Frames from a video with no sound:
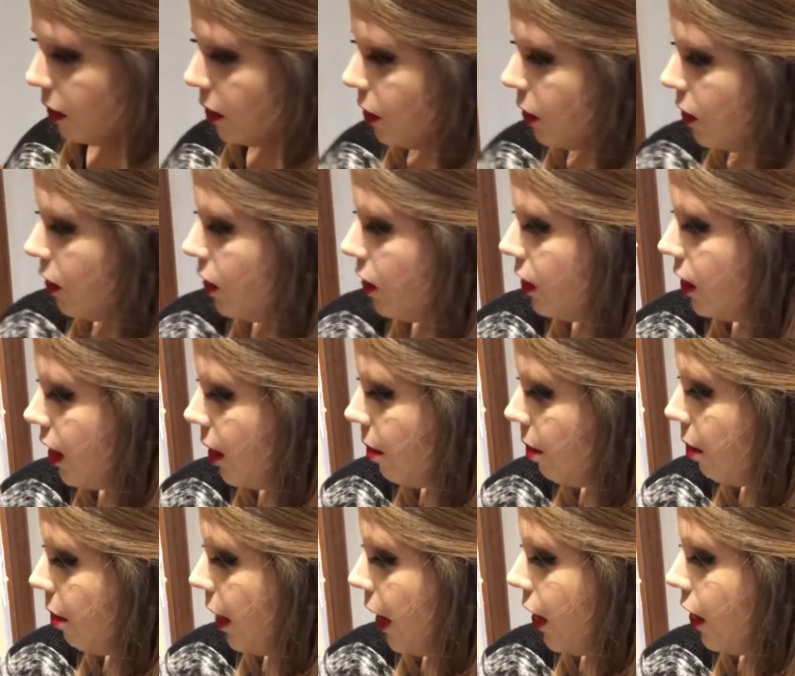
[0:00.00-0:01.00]
which is just
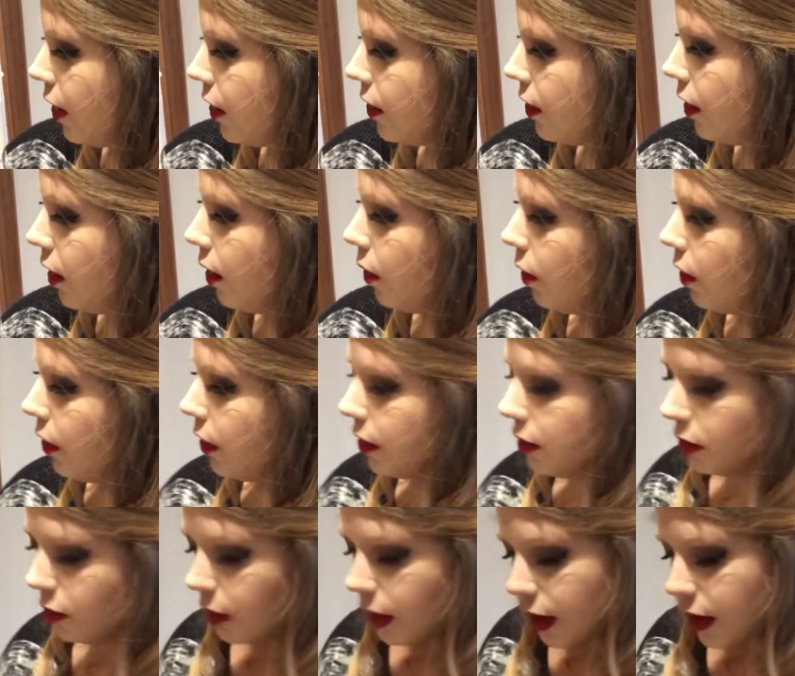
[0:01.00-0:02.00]
embarrassing when you're
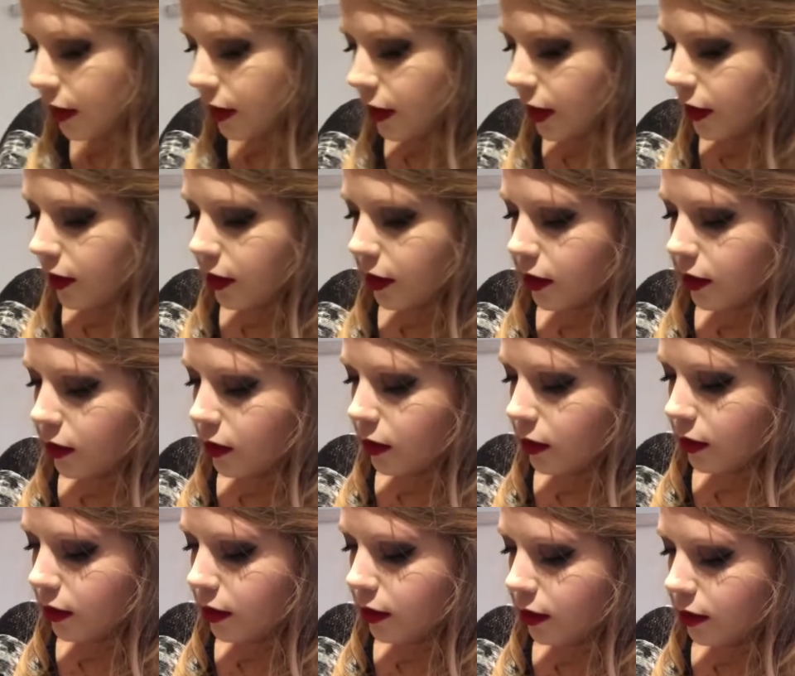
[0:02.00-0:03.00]
26 years
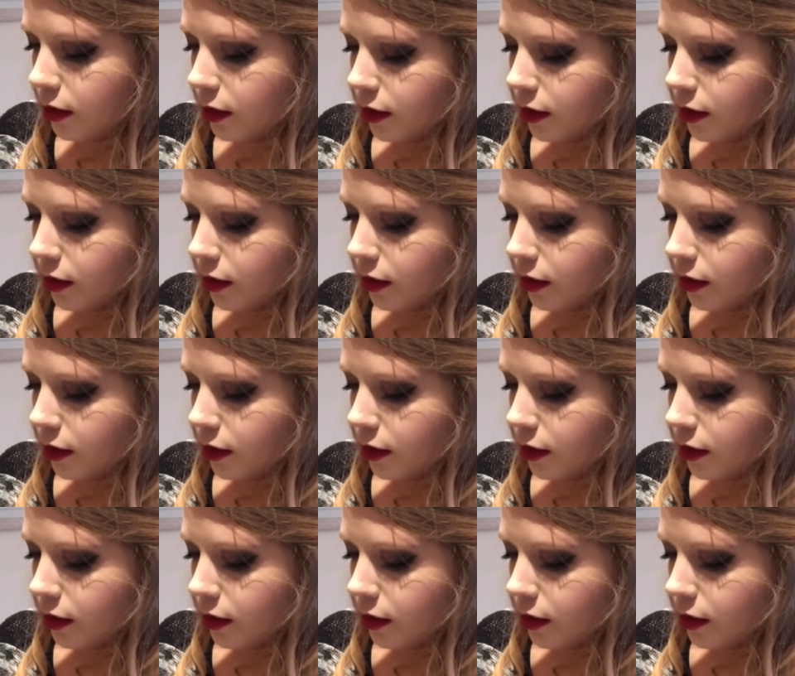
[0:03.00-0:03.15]
old.